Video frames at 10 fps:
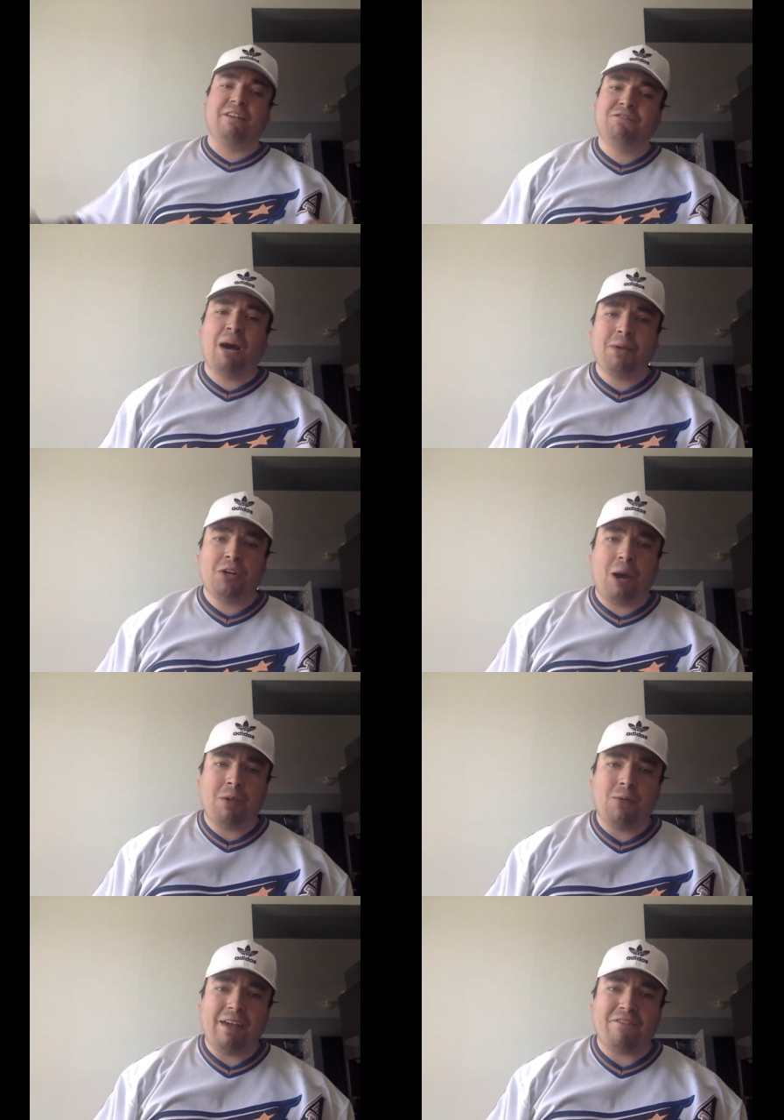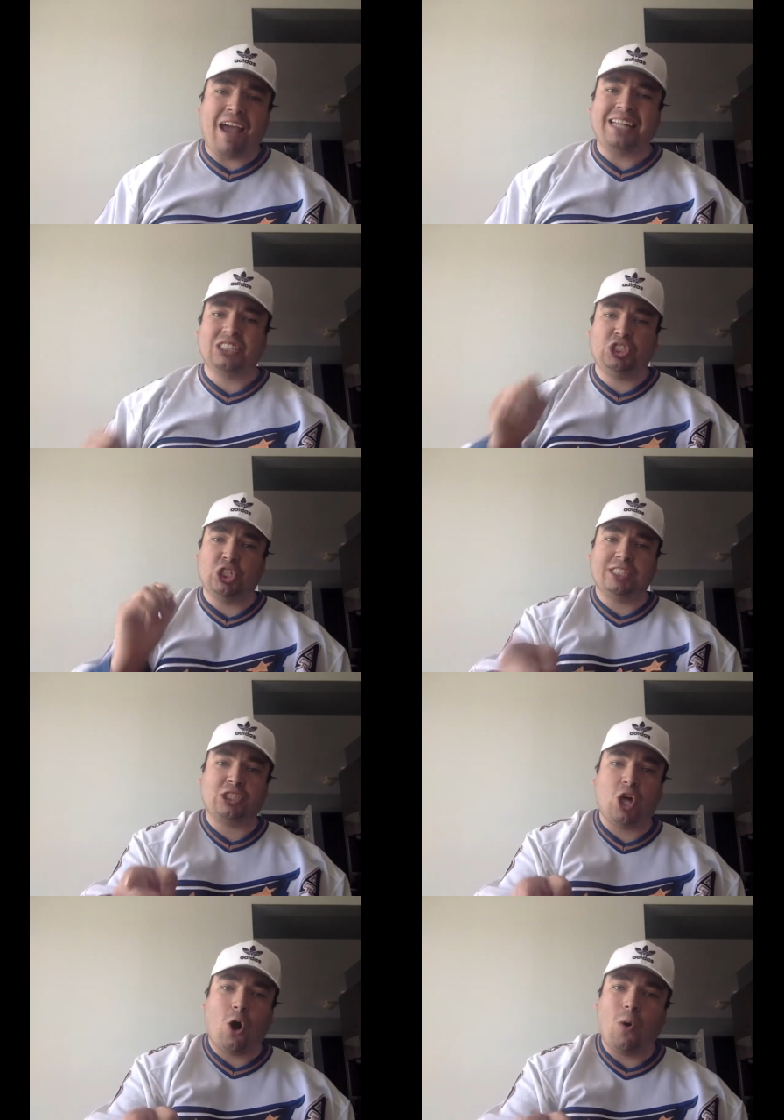of WWE fans,
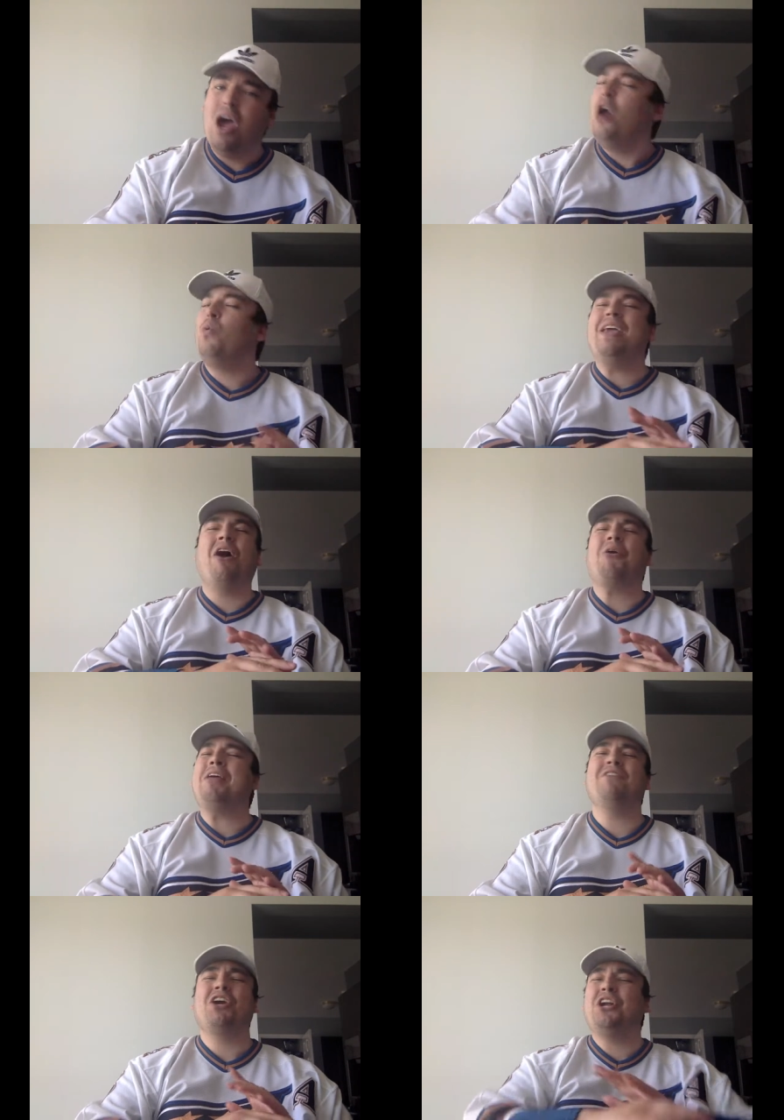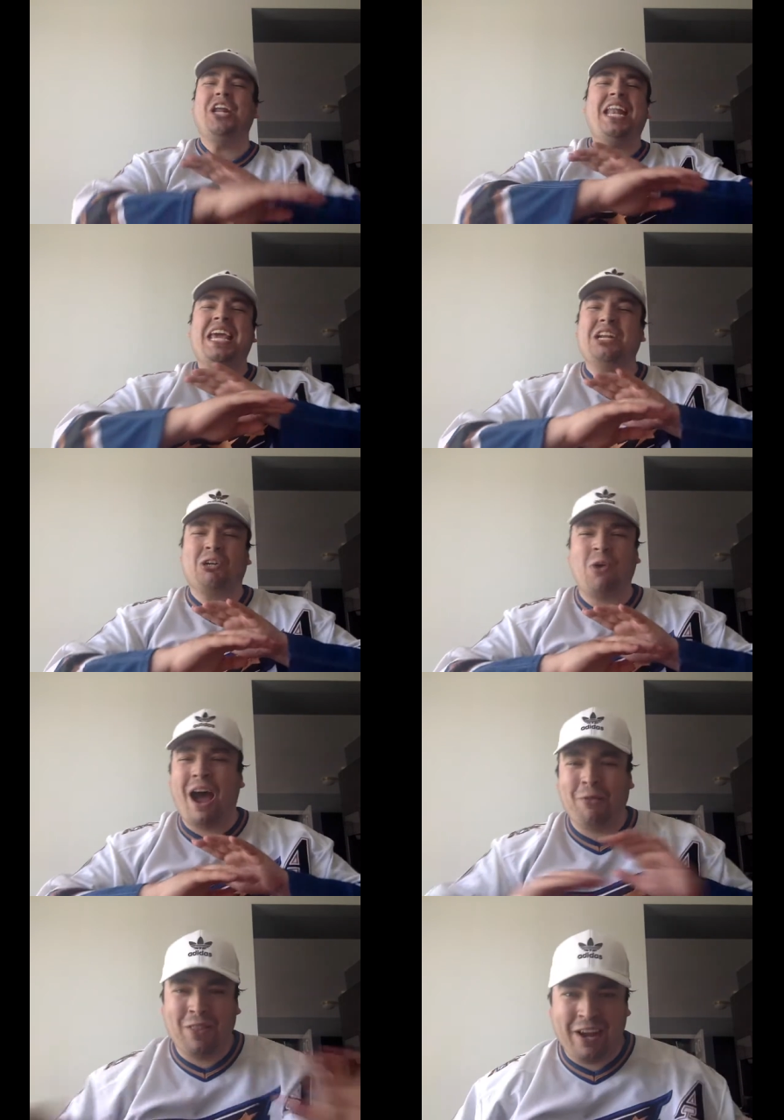just know we aren't even going to need a
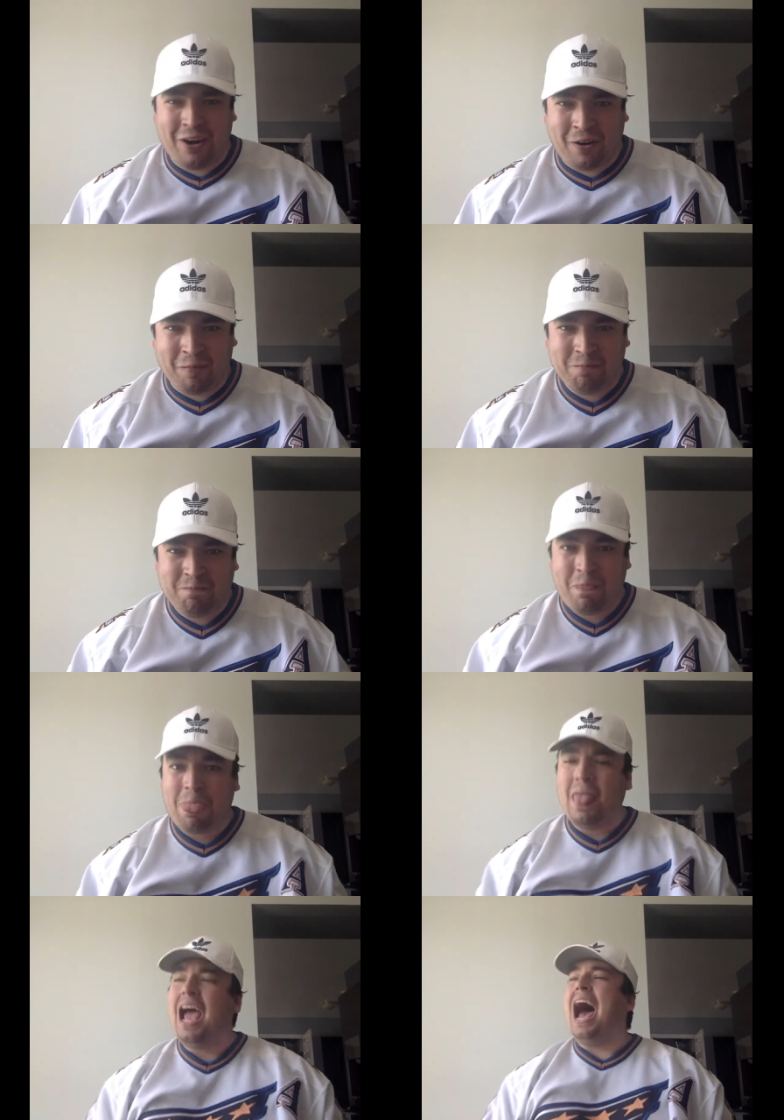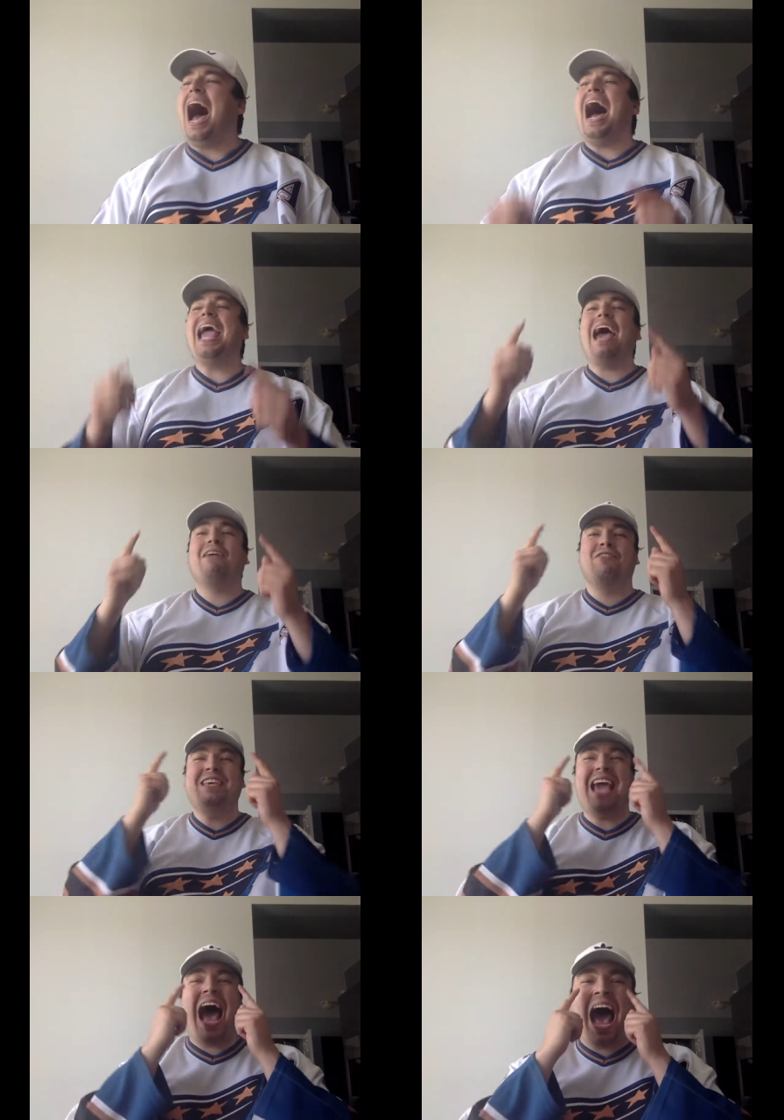crowd there. I have
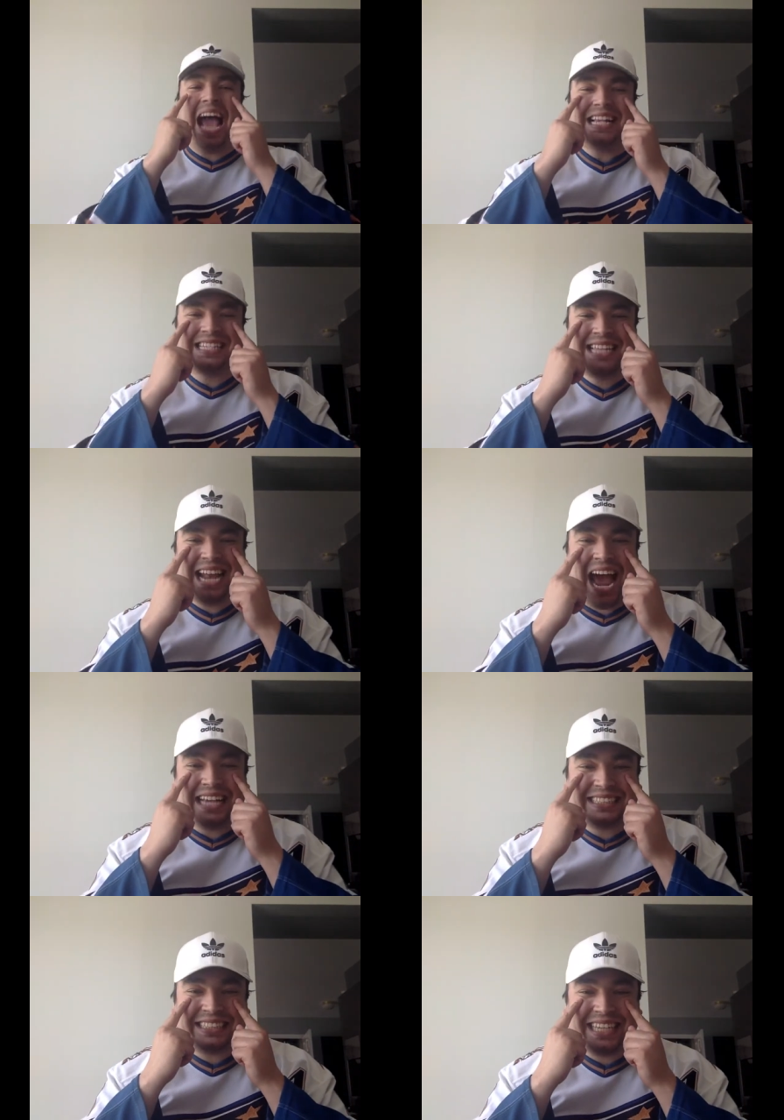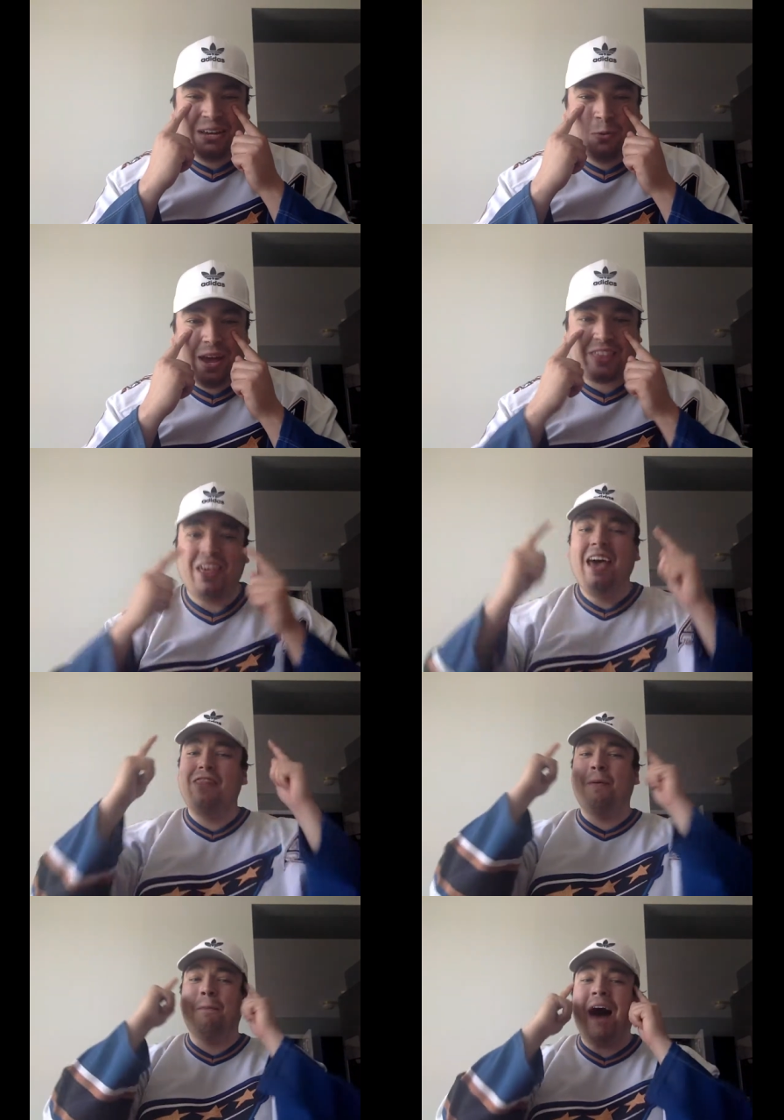the eyes that I see with,
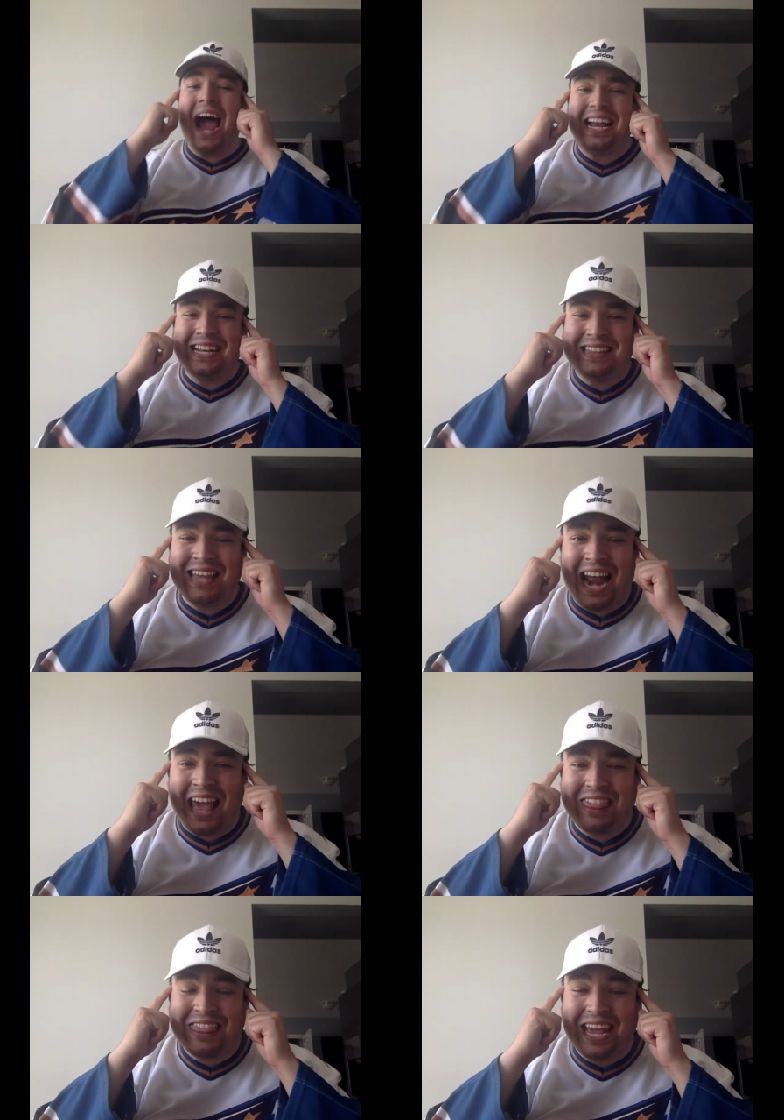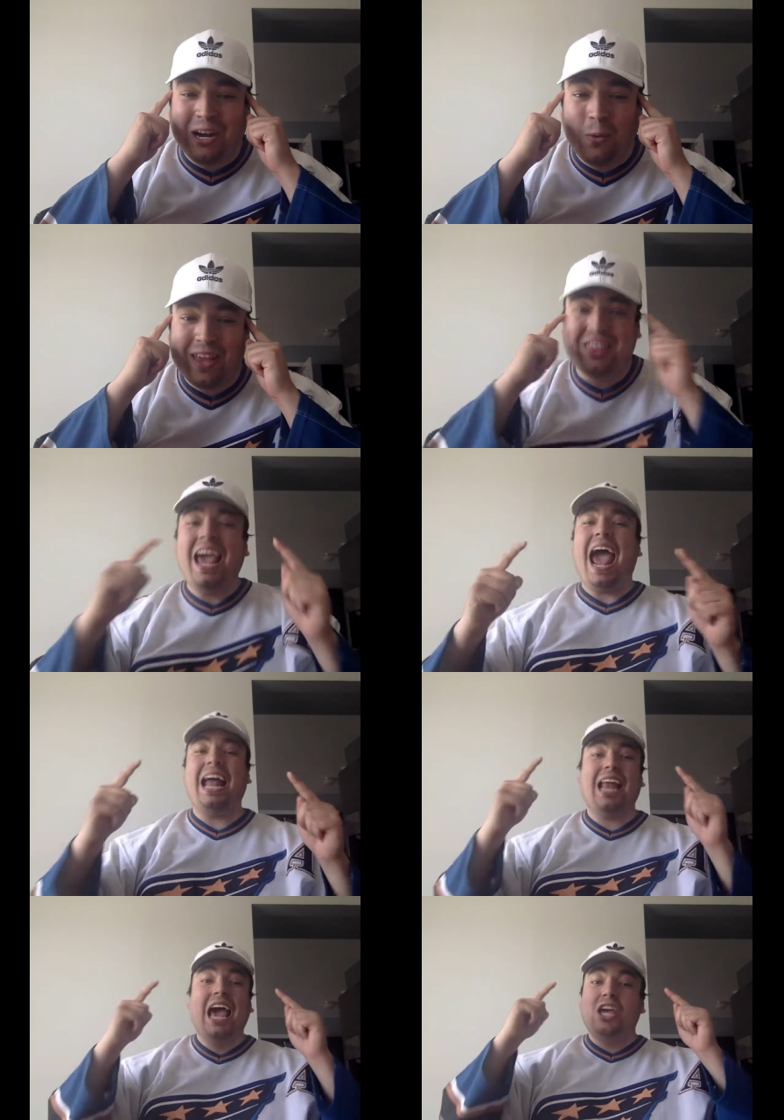the mind that I think with, and